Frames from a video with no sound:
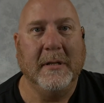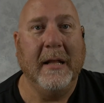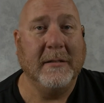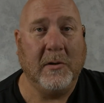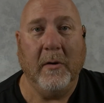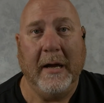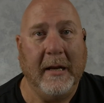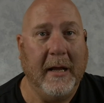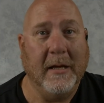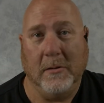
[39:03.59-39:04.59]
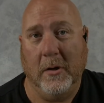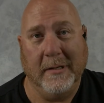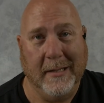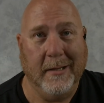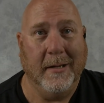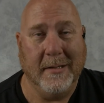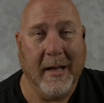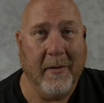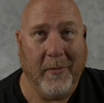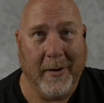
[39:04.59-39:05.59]
And that's great as long as it does an
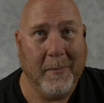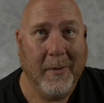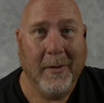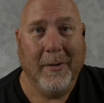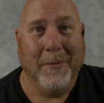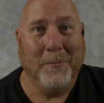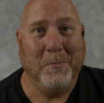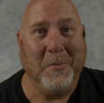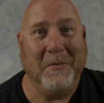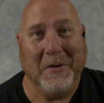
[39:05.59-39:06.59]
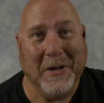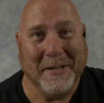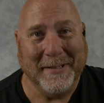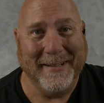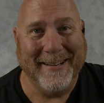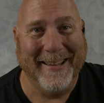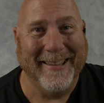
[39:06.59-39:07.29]
iframe. But if it doesn't,